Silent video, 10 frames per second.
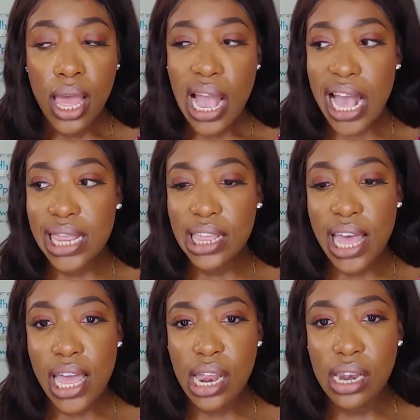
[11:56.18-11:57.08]
and
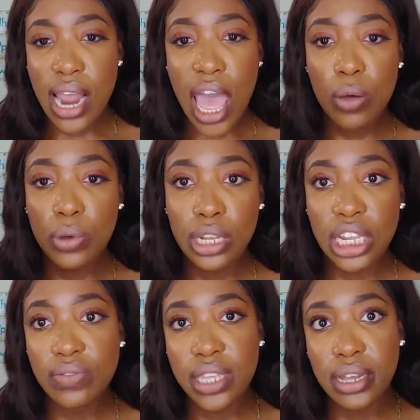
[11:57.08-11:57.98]
then I would
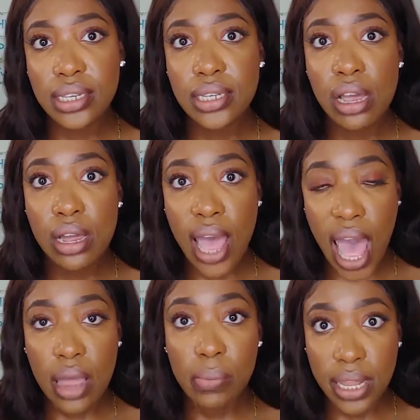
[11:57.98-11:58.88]
leave this
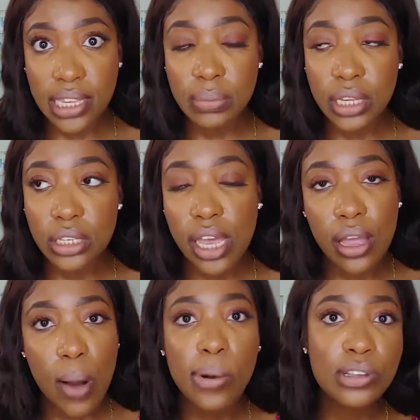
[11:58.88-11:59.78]
at placement. So
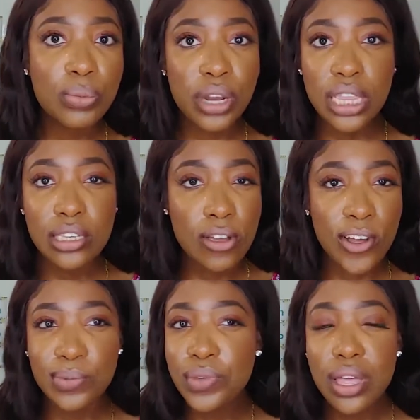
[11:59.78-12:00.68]
I wasn't bringing this home